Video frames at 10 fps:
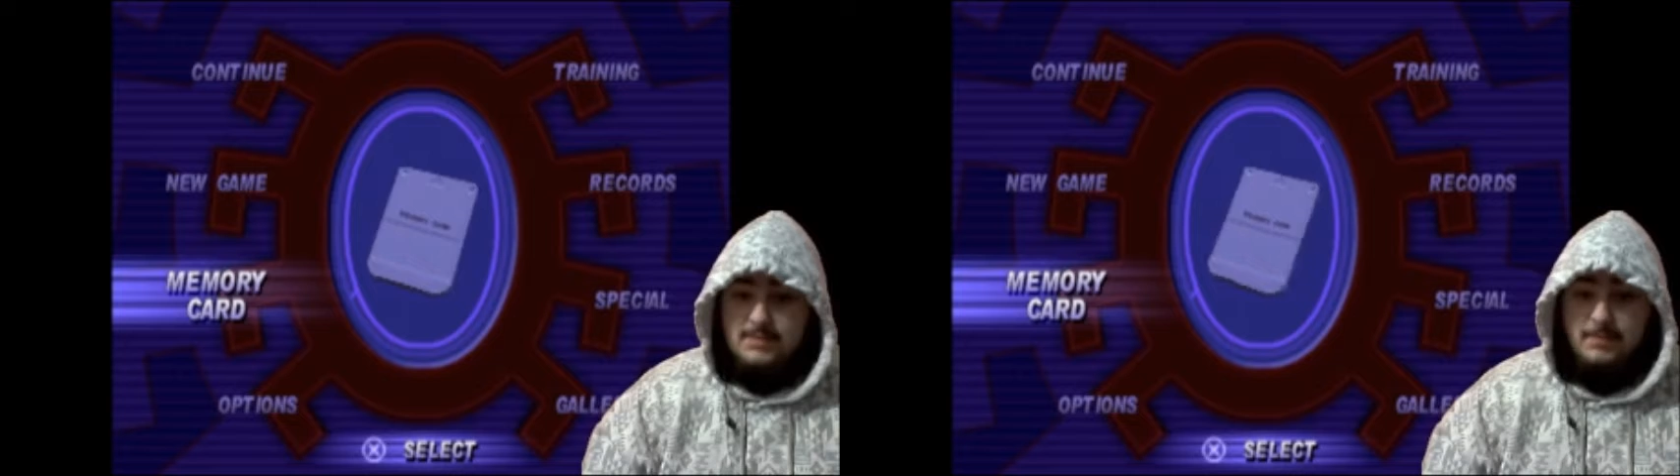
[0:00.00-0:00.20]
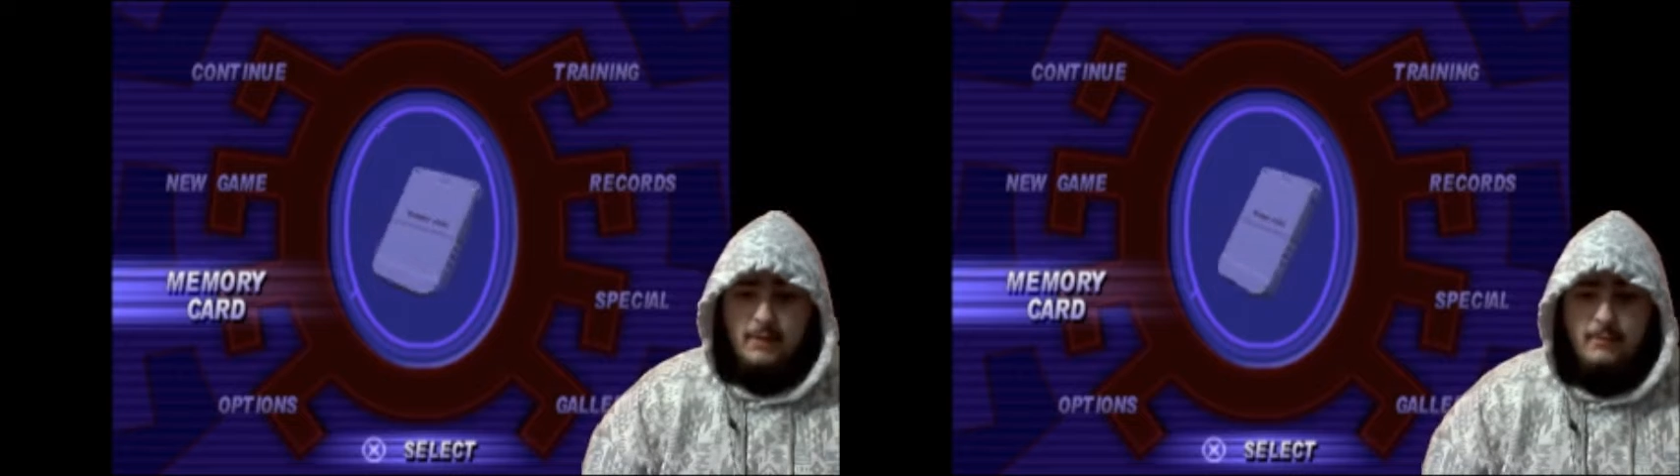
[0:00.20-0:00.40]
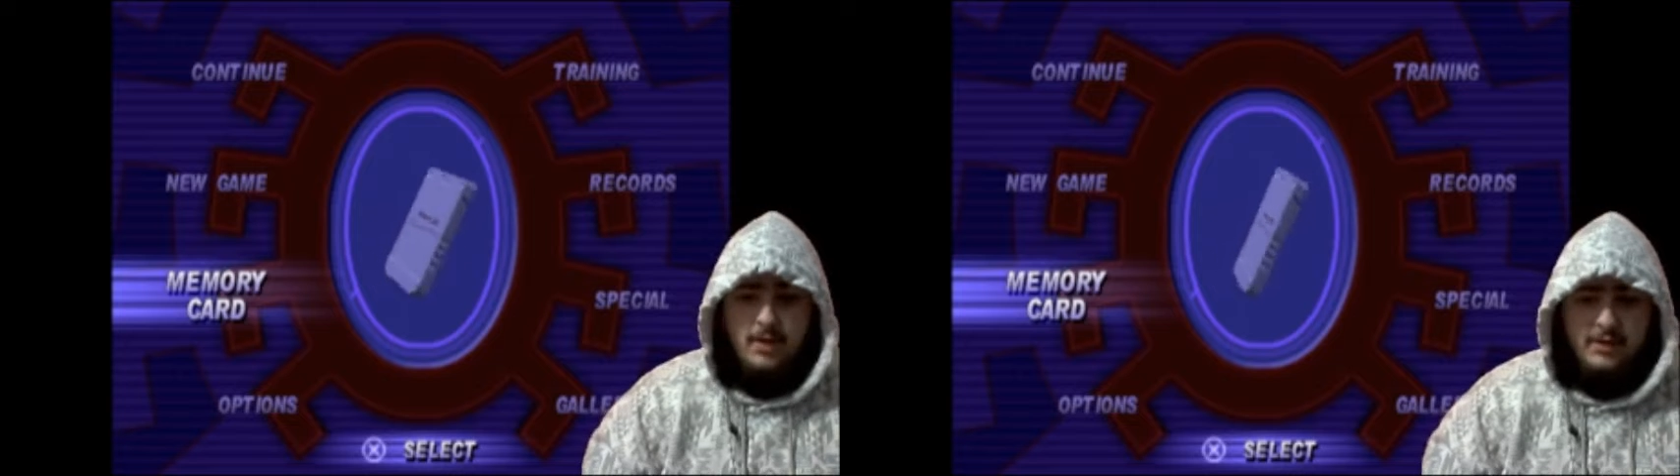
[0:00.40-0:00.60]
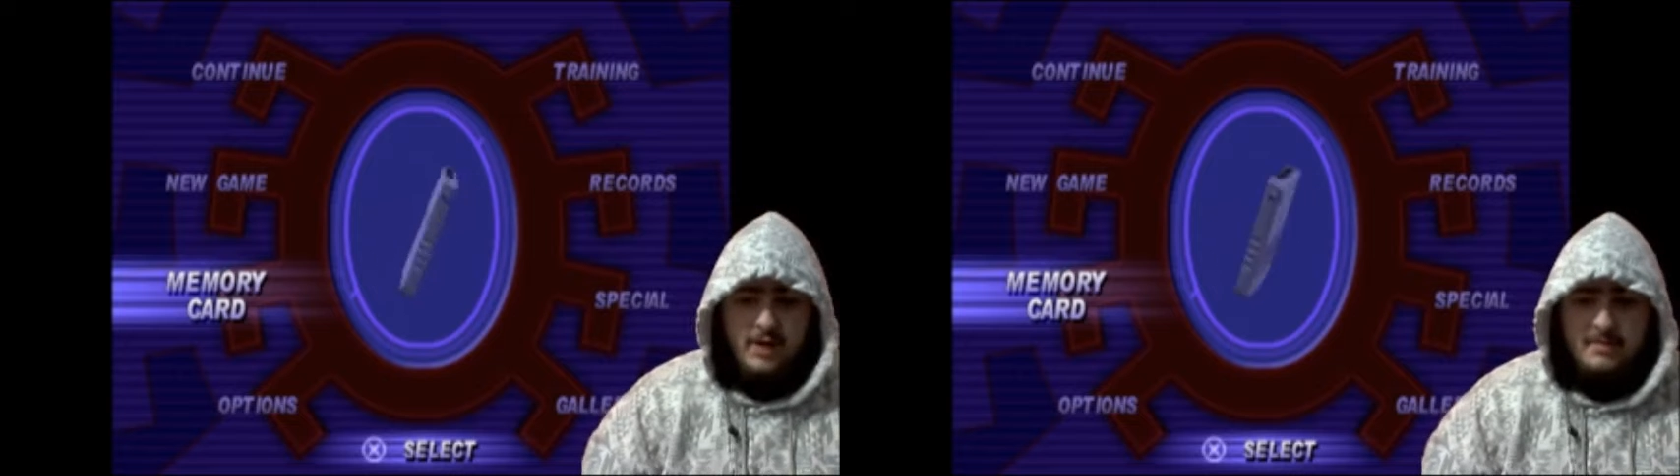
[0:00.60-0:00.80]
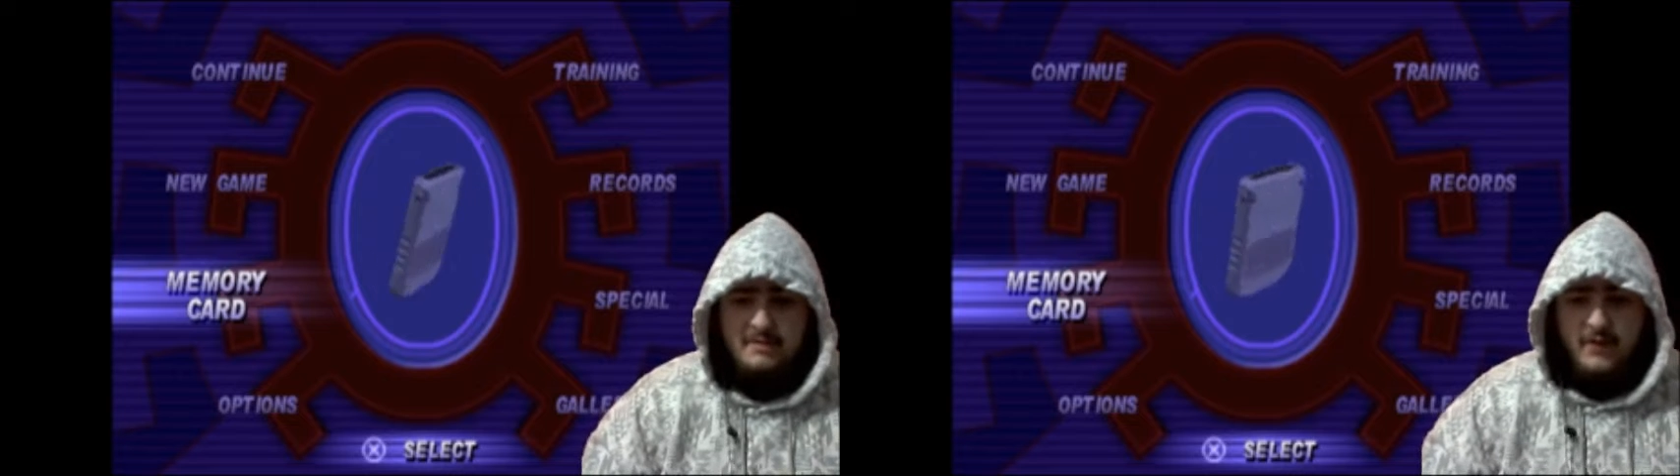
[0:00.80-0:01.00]
Play will
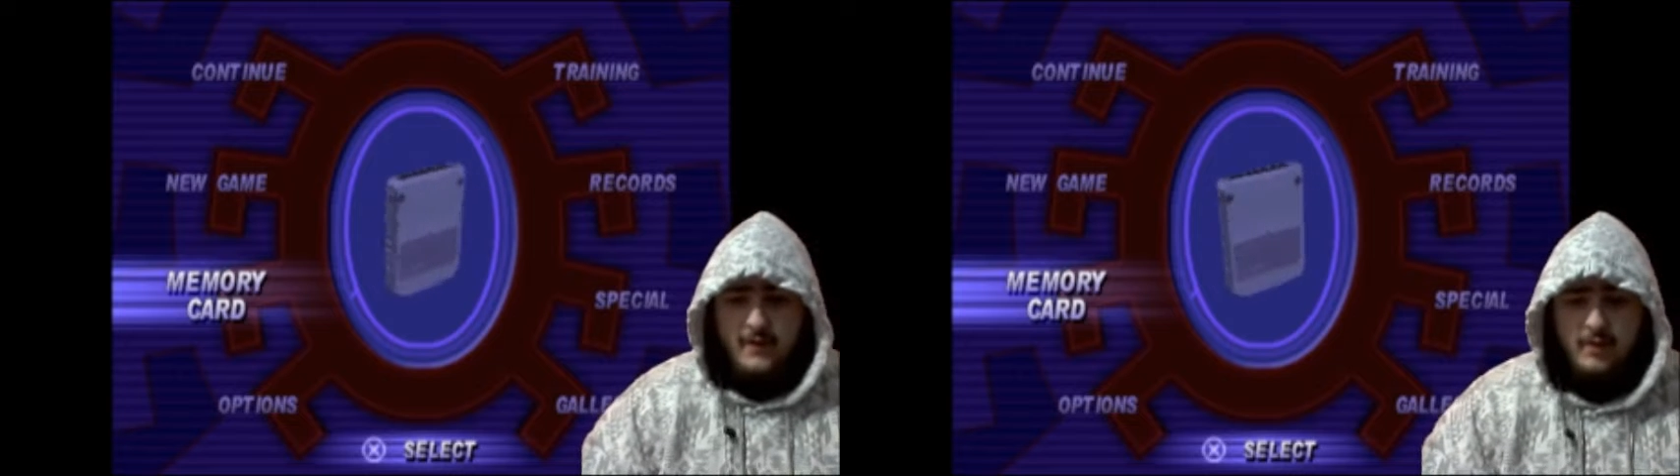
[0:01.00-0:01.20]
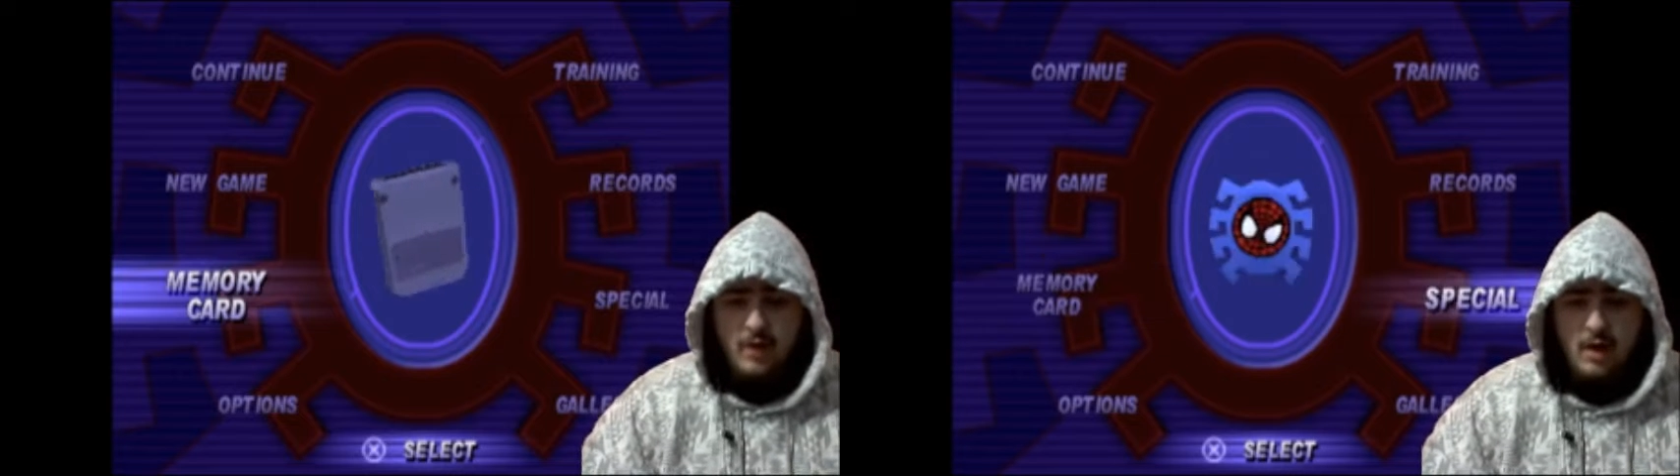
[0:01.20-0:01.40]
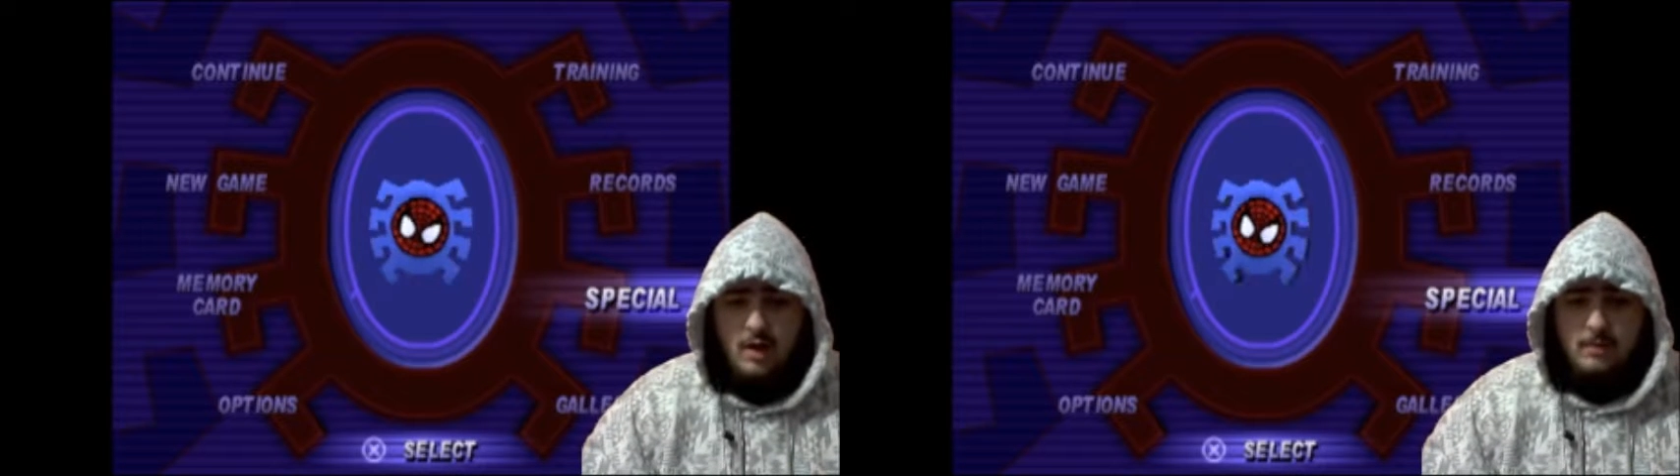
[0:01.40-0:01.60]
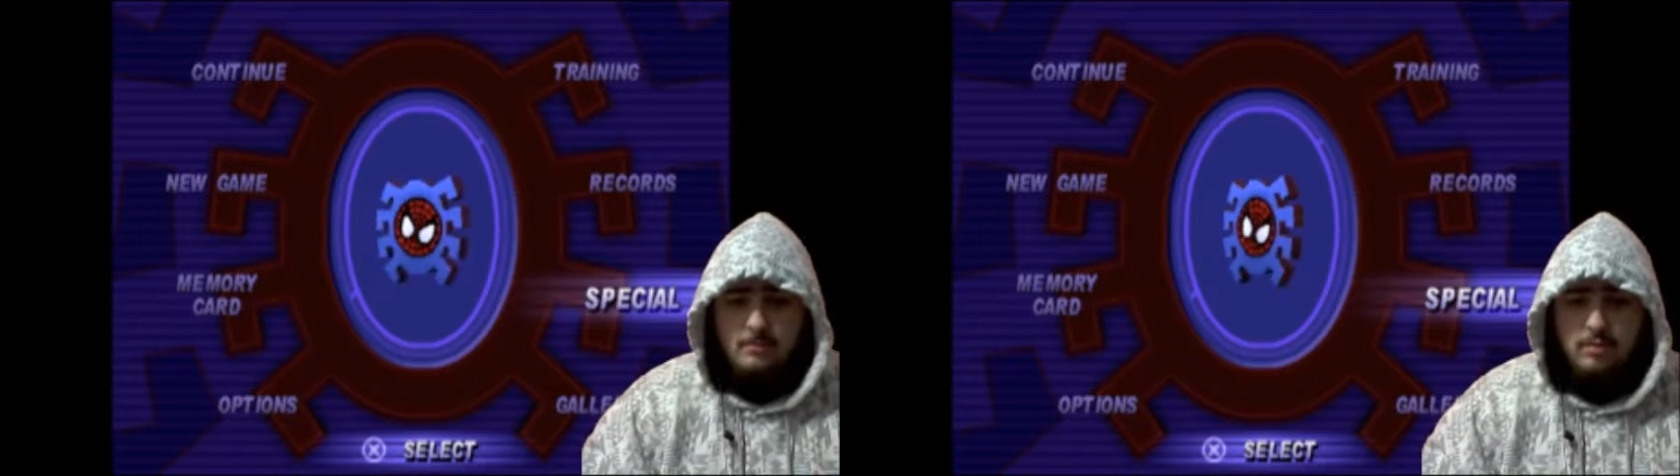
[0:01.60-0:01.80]
not be very long,